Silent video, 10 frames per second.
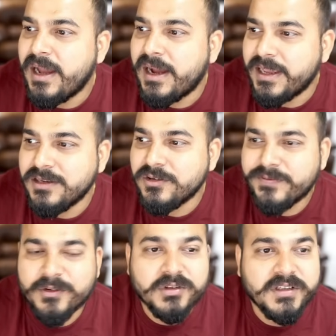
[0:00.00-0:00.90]
again,
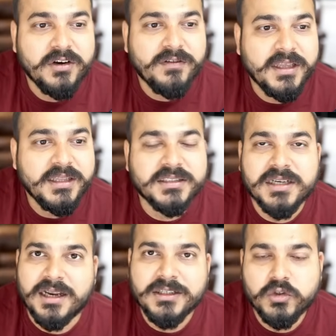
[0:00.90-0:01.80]
if you see over here, the
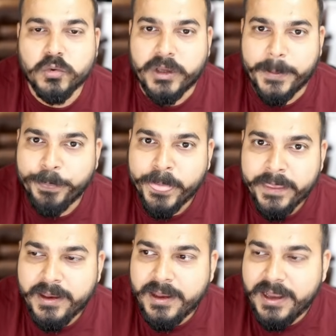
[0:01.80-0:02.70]
star is 2K.
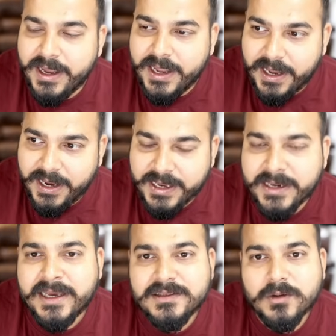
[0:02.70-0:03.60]

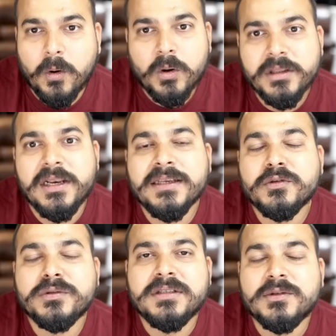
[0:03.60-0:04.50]
Again, guys, all the
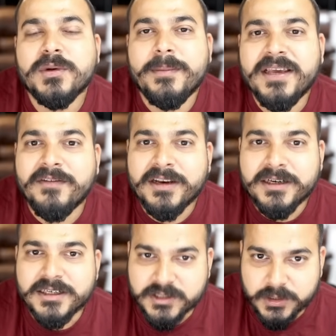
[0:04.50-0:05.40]
links, this will be given in
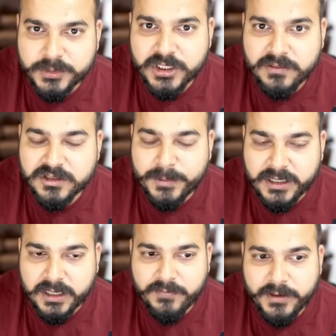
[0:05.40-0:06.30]
the description of this particular